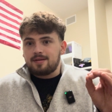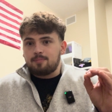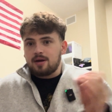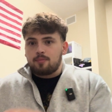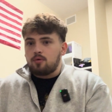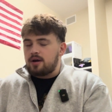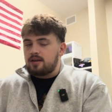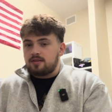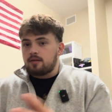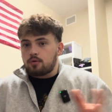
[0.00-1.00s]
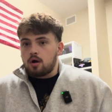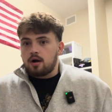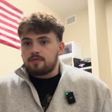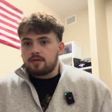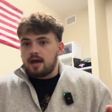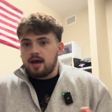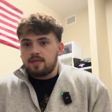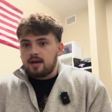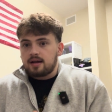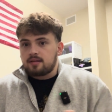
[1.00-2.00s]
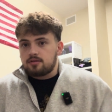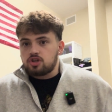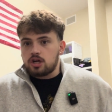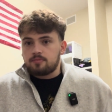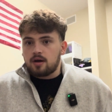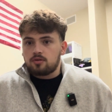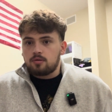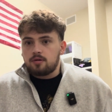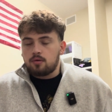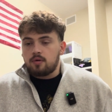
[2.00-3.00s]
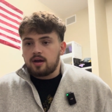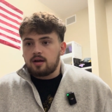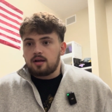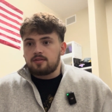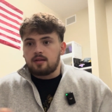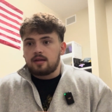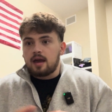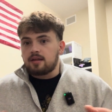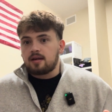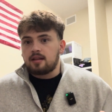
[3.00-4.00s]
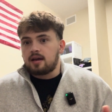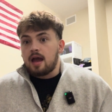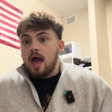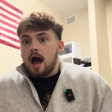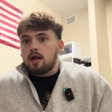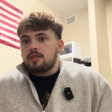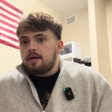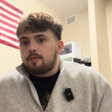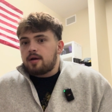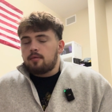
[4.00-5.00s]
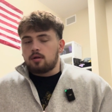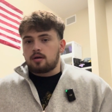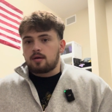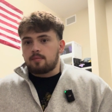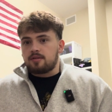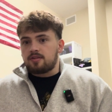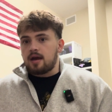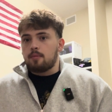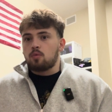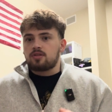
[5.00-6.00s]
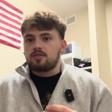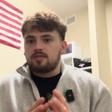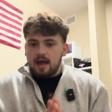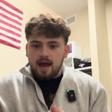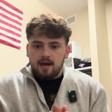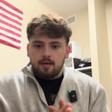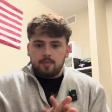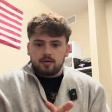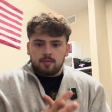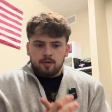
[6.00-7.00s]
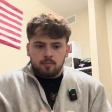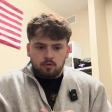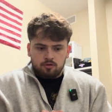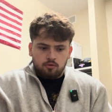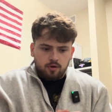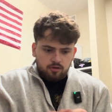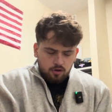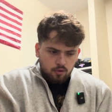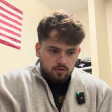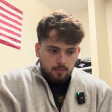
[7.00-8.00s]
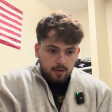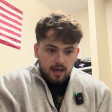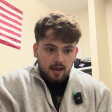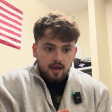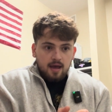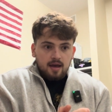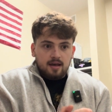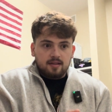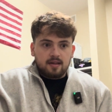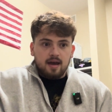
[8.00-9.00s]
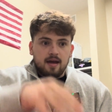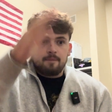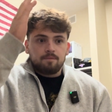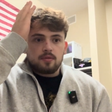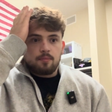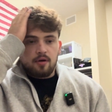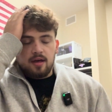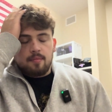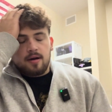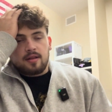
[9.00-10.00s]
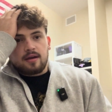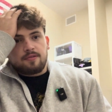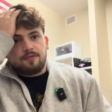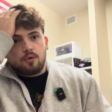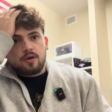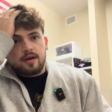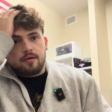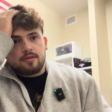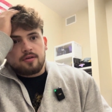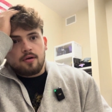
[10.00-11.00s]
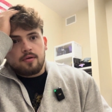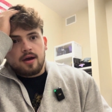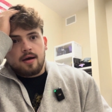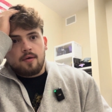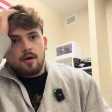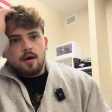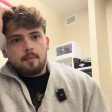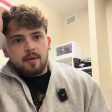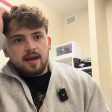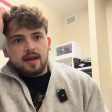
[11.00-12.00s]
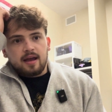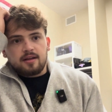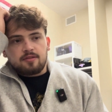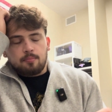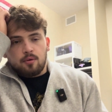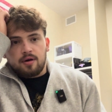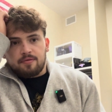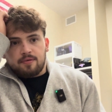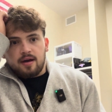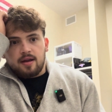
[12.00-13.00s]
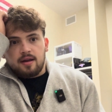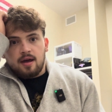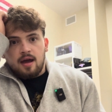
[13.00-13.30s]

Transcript: Big Boy is in the wrong for that and that shapes out to be the way it is, and yes, I'll never be able to look at him the same. What's sad about the Big Boy story too to me is that probably about like 4 years ago now, my aunt's boyfriend